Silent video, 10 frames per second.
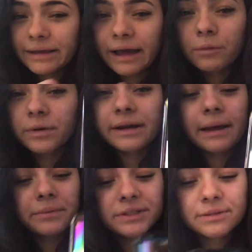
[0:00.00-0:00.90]
I would
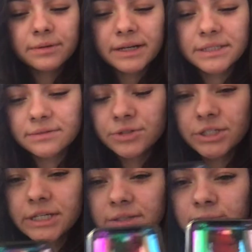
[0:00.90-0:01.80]
not be surprised if
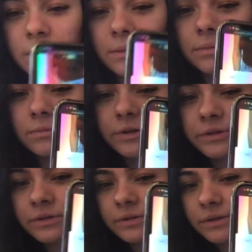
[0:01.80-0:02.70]
she has problem
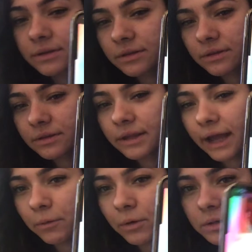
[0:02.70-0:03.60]
with
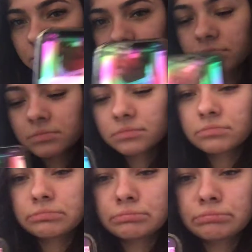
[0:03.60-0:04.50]
that one.
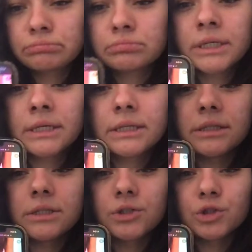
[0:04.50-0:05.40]

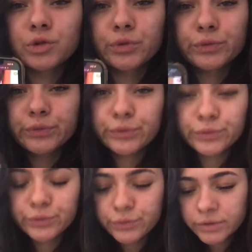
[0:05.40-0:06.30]
These two
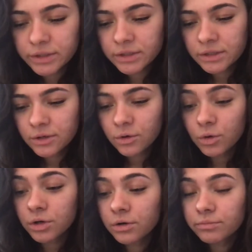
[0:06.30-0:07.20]

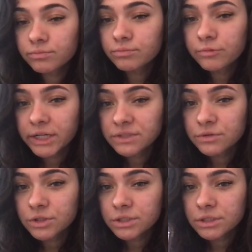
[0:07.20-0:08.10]
or vice
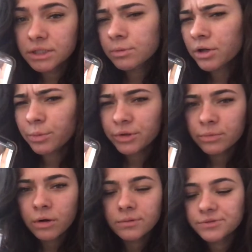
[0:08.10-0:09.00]
versa. They probably both
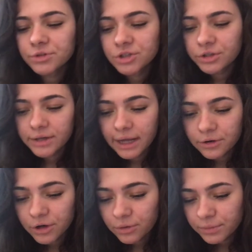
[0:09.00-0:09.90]
have problems with each other. I
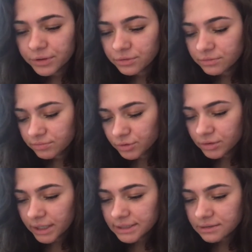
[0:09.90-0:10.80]
don't know, but you you
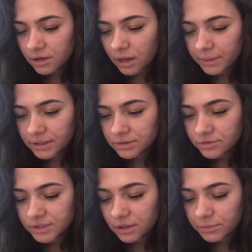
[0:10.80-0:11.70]
guys comment,
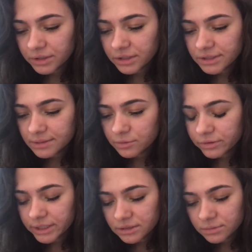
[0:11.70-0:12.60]
you tell me cuz they both
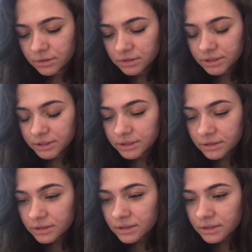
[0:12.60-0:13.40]
like to be the leader.